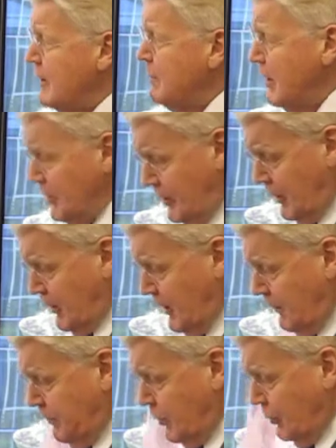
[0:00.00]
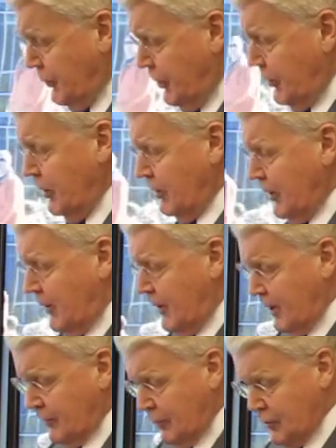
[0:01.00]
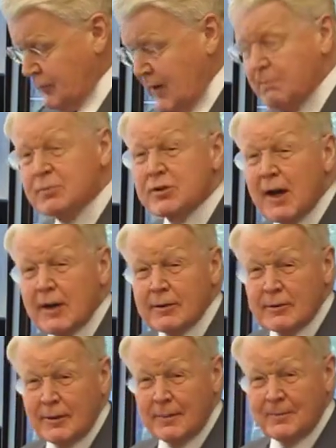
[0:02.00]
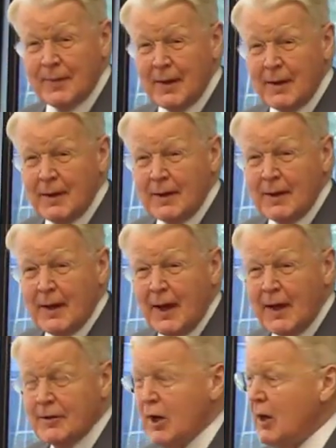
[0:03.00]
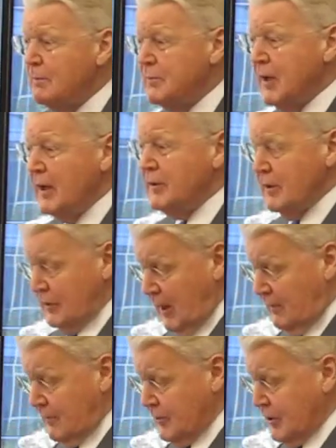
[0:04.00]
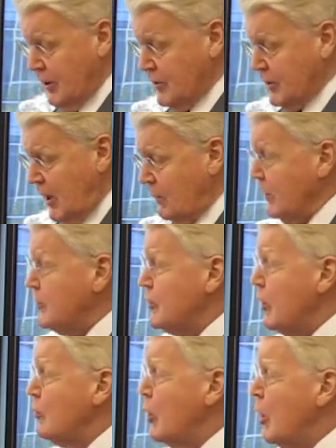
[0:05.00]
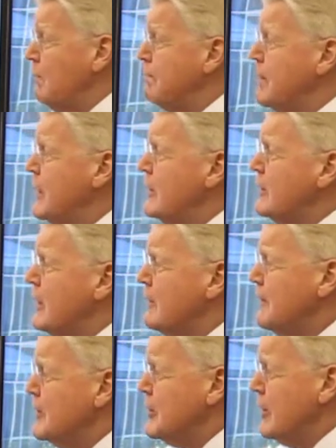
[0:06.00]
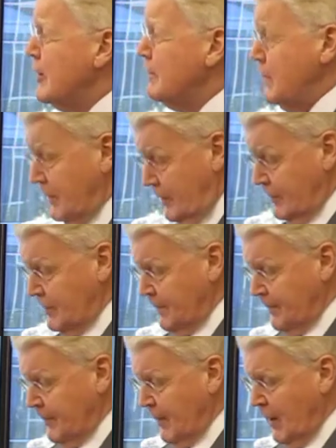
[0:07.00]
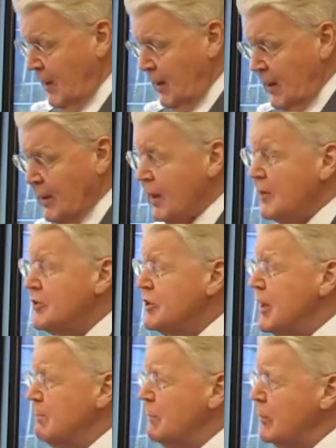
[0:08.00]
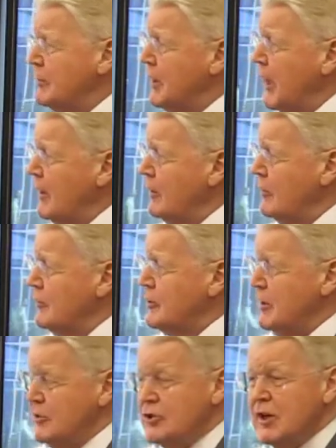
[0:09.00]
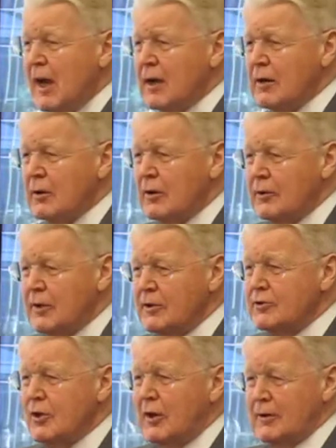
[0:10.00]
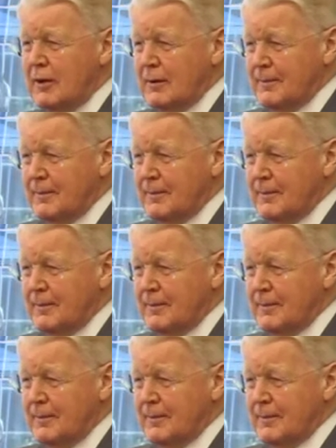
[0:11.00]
immediately put on the director's website and updated every 6 hours. So competing fishing companies can simultaneously check on each other.